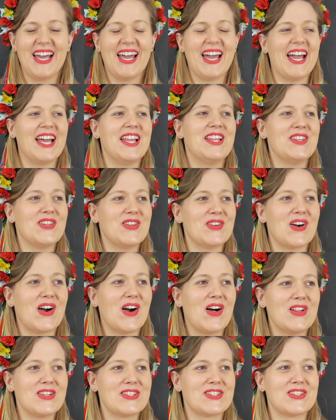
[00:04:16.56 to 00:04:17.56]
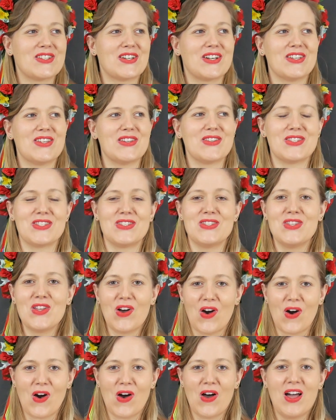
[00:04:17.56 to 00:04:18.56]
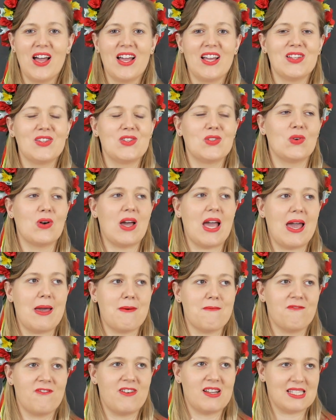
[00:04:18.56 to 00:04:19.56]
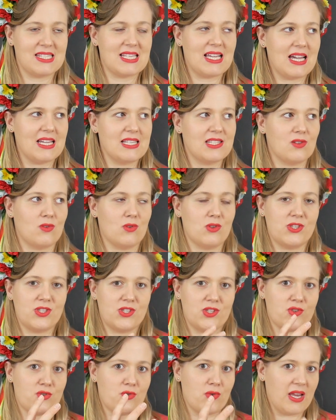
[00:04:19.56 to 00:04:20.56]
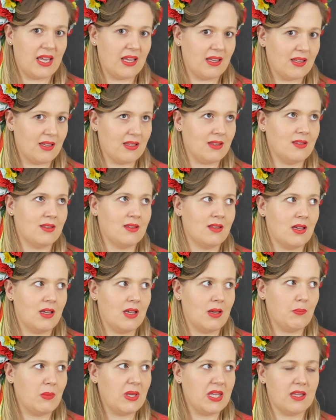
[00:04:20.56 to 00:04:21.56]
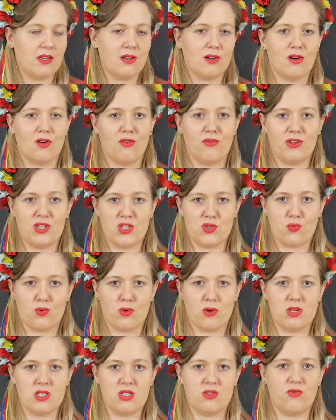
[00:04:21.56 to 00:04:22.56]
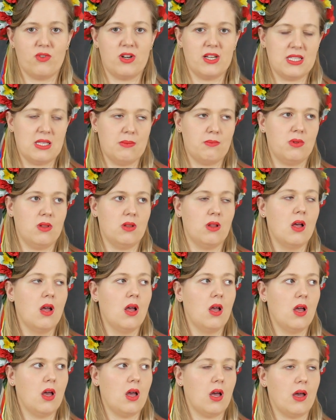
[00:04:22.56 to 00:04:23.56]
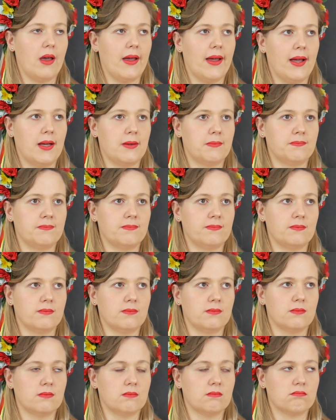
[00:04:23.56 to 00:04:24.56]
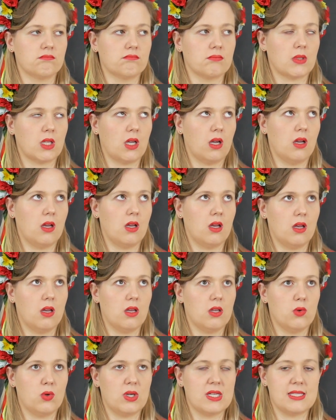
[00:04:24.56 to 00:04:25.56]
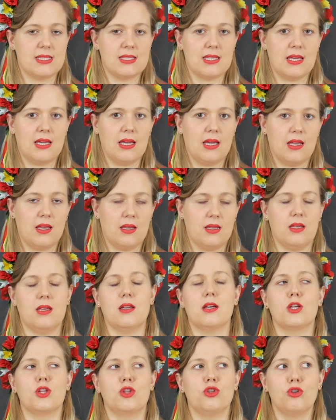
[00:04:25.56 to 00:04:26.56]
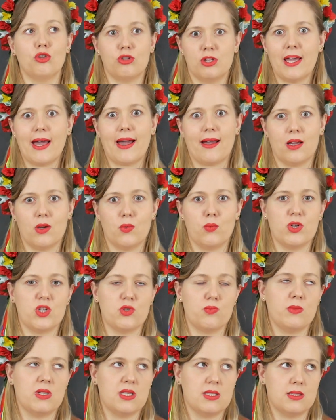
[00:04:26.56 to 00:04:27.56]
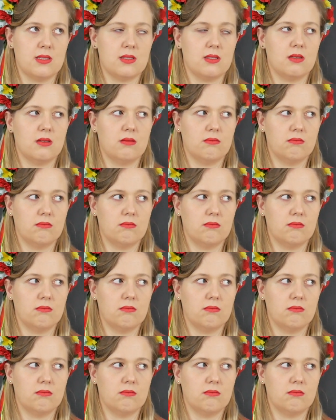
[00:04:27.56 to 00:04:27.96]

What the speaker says: And you also use no to emphasize or strengthen the meaning of each word. For example, you can say no tak, which means